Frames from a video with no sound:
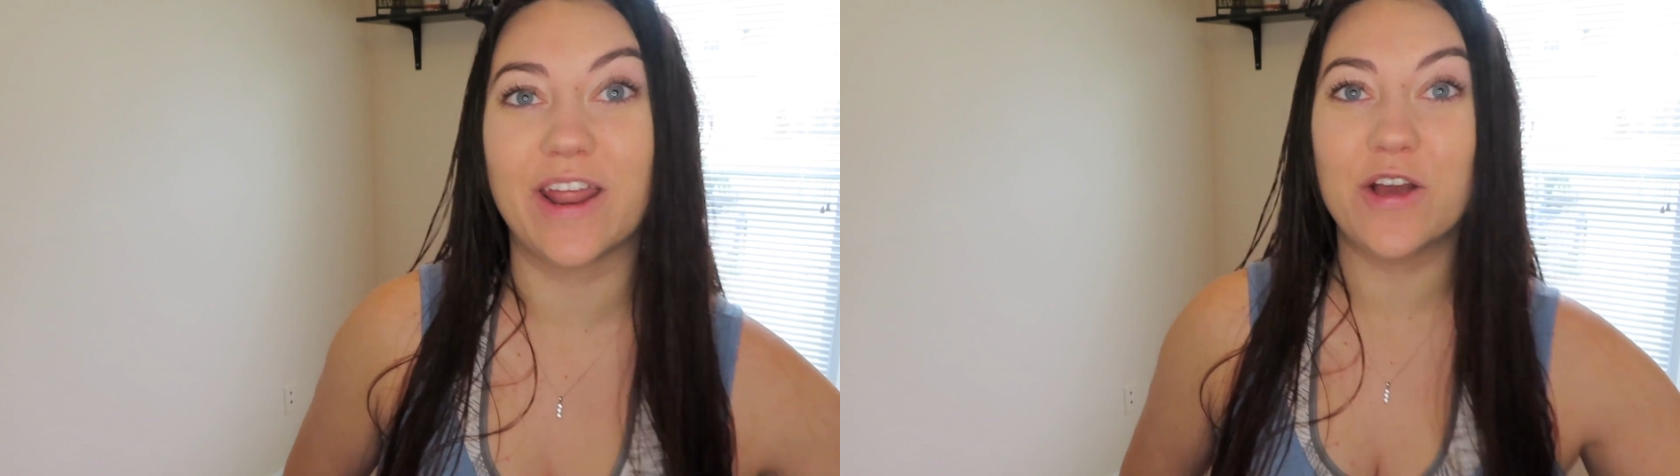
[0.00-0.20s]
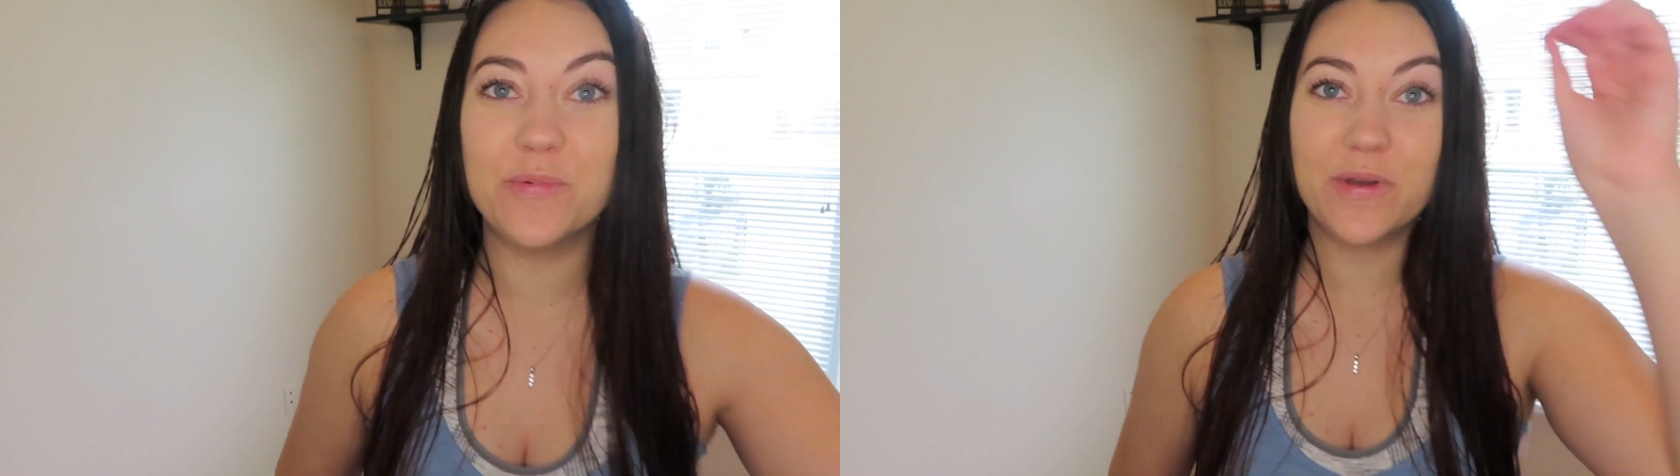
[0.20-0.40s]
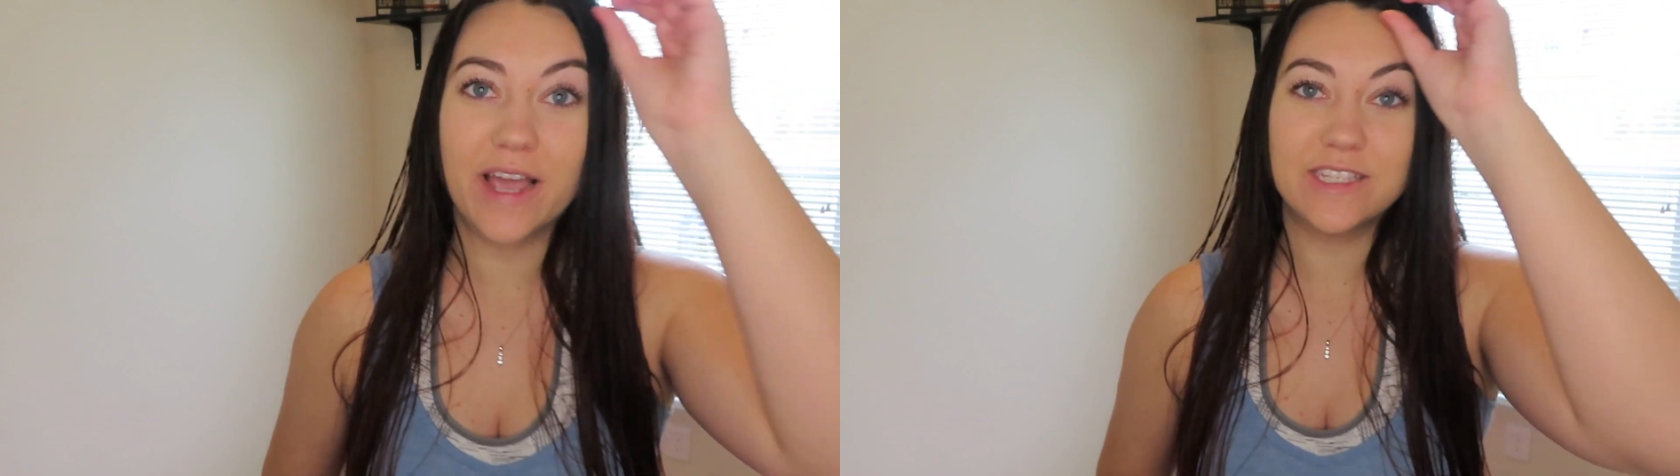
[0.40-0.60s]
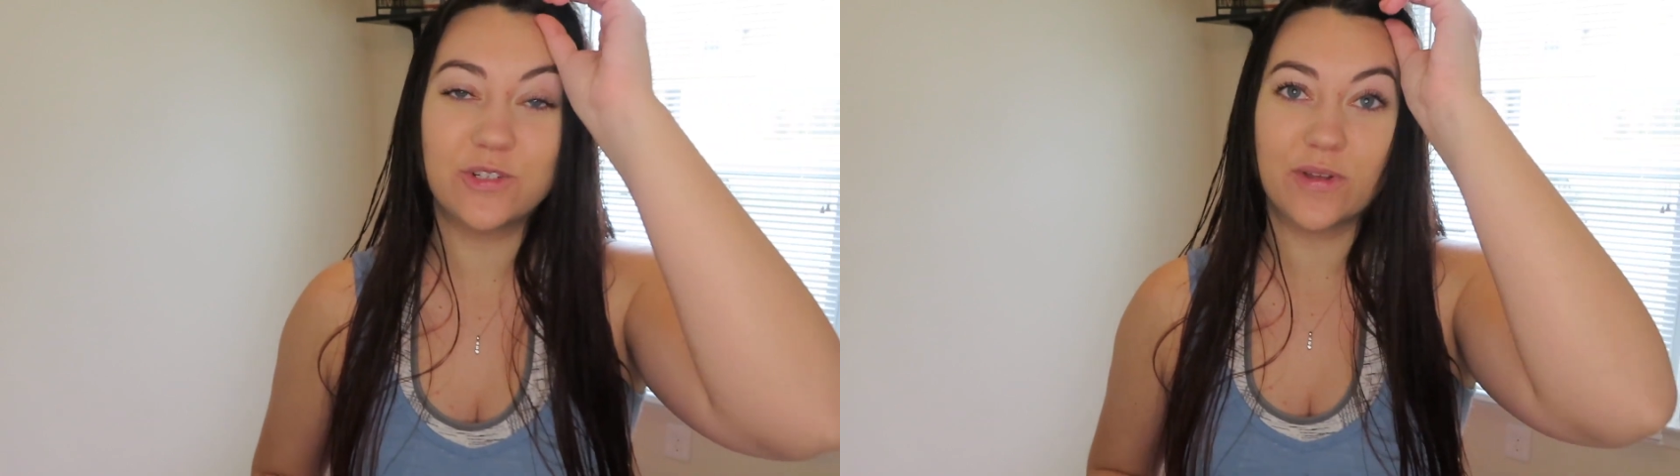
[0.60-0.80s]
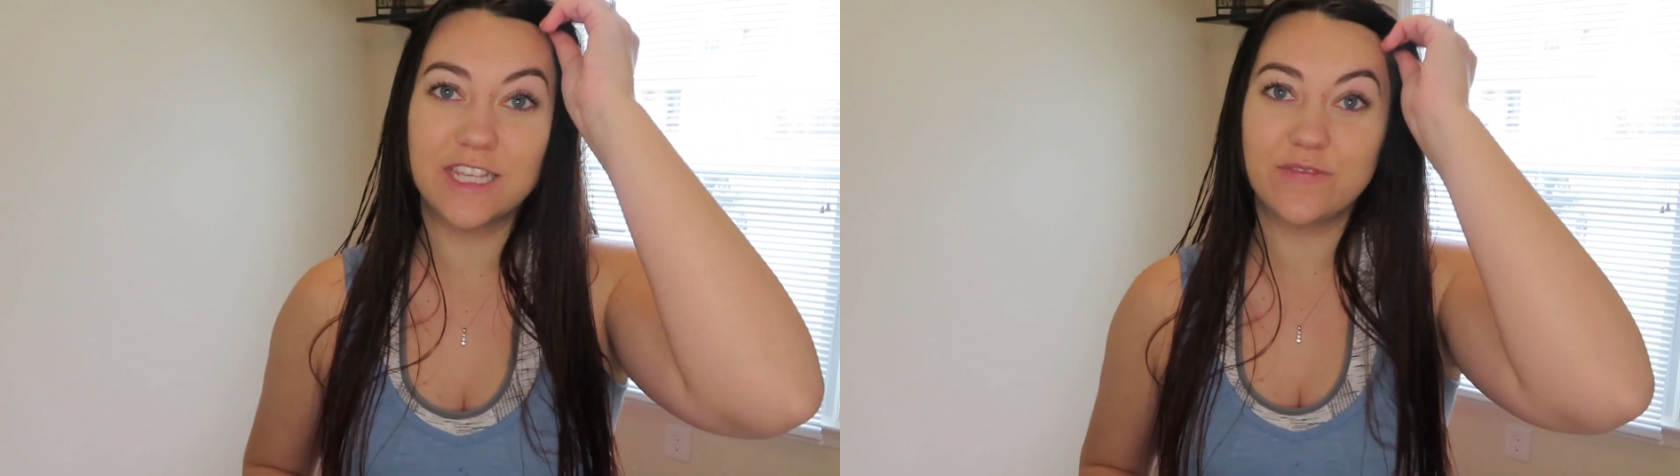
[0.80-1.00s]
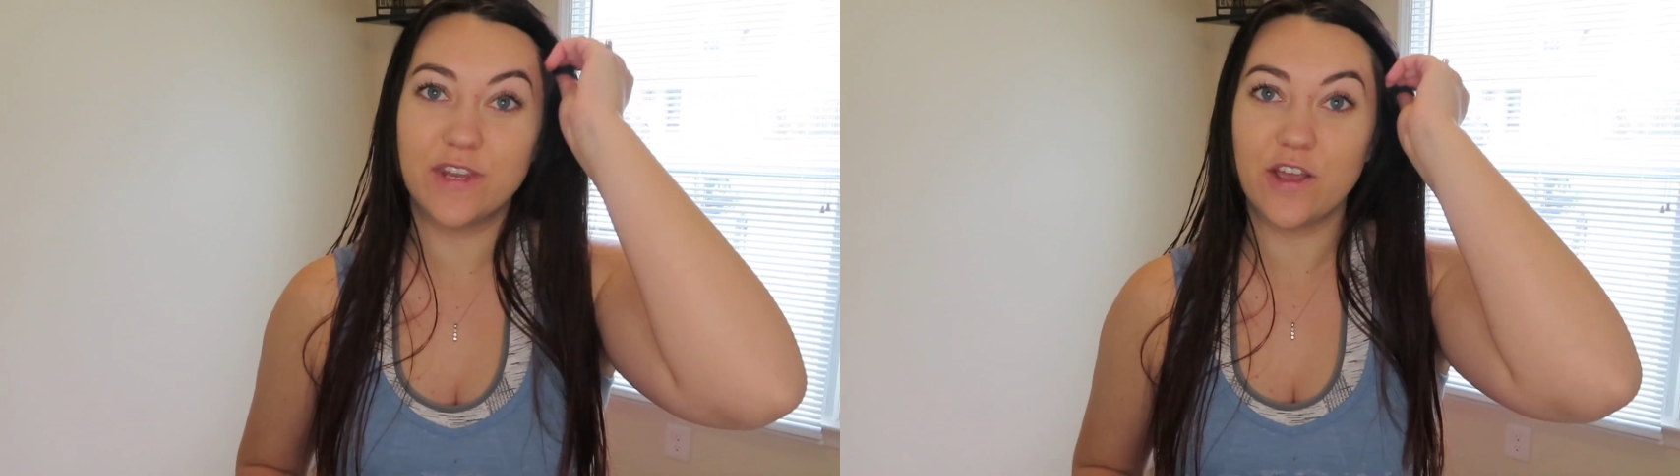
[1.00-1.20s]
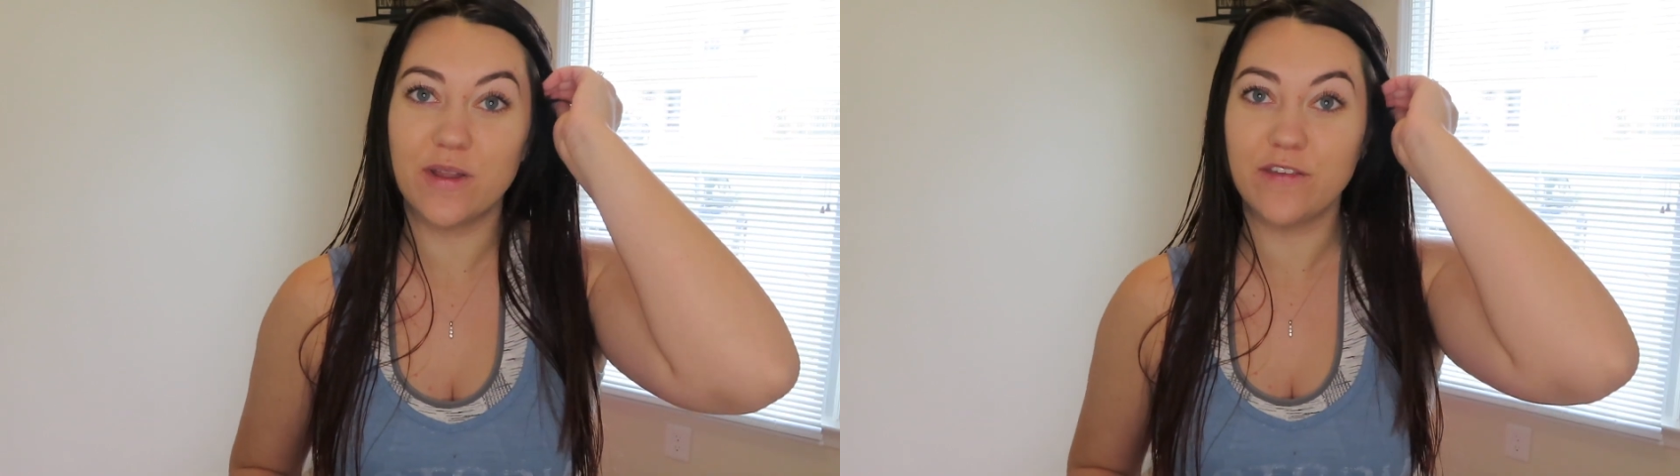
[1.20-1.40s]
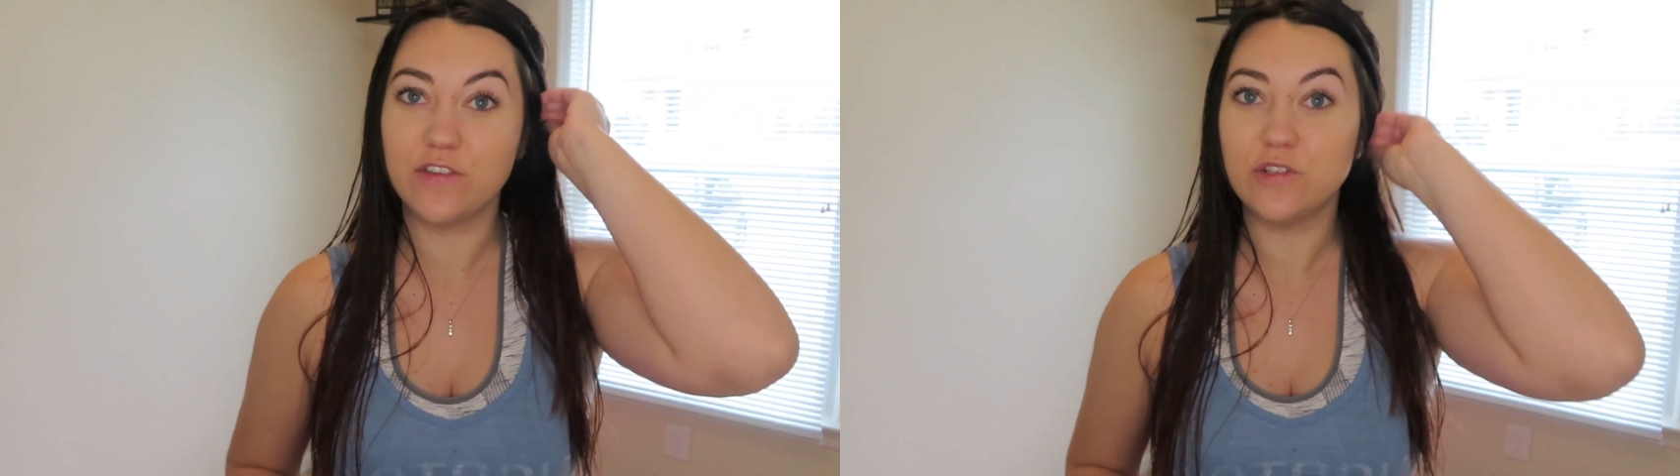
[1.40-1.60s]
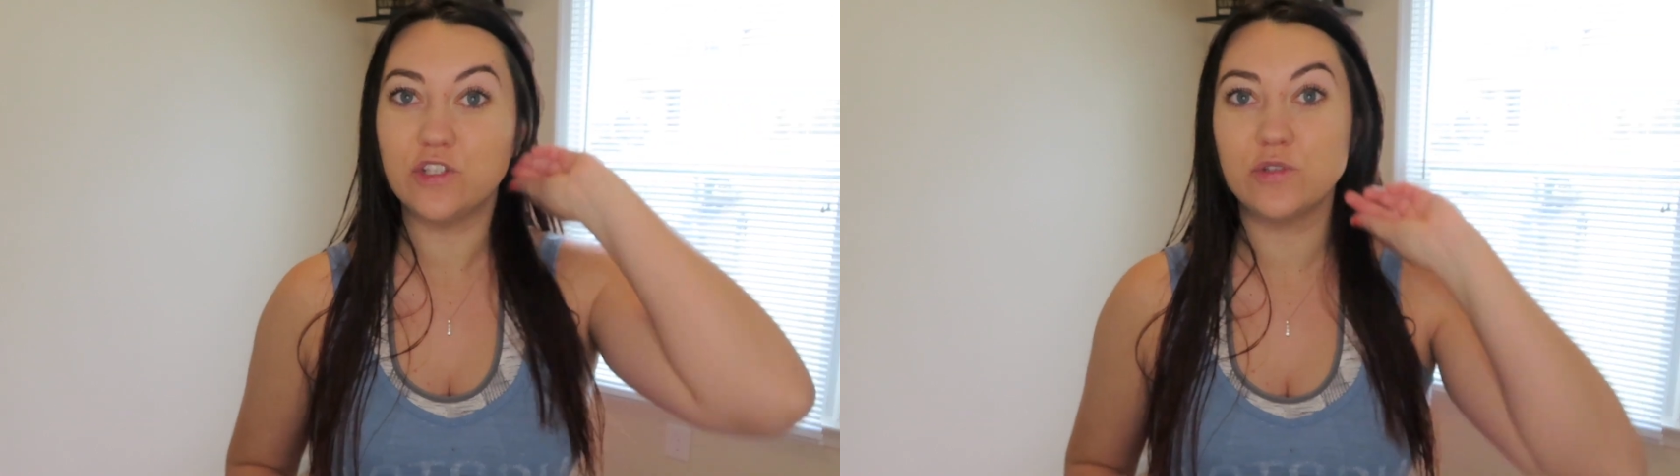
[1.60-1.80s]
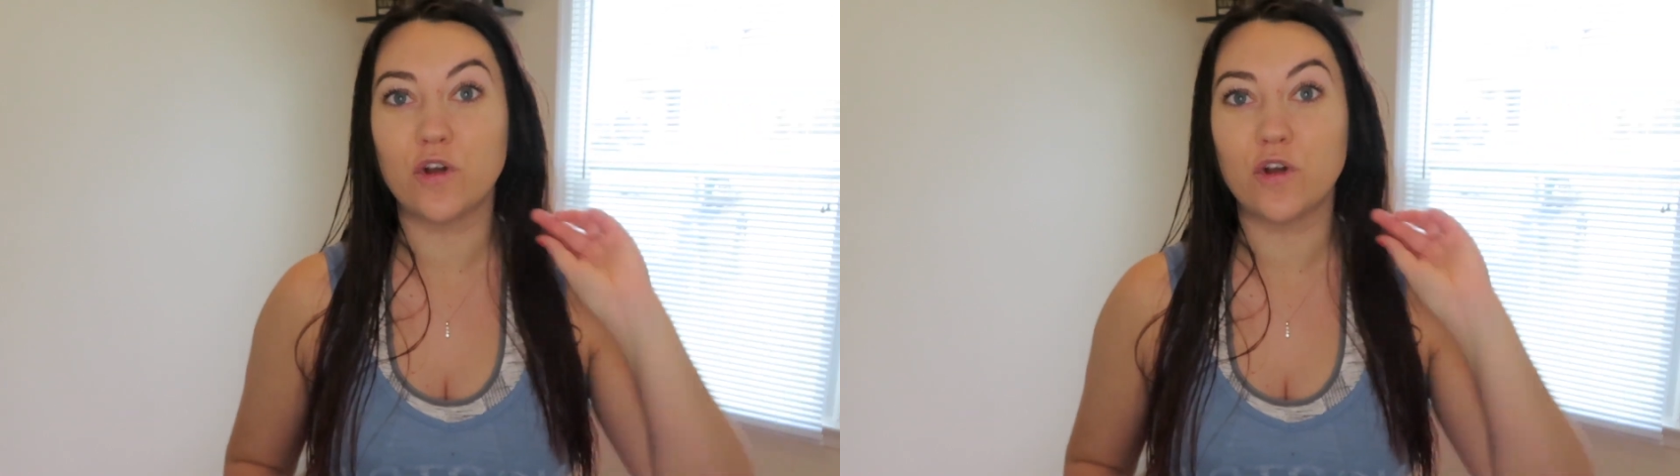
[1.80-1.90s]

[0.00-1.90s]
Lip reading: I hope you guys enjoy this video, and if you do,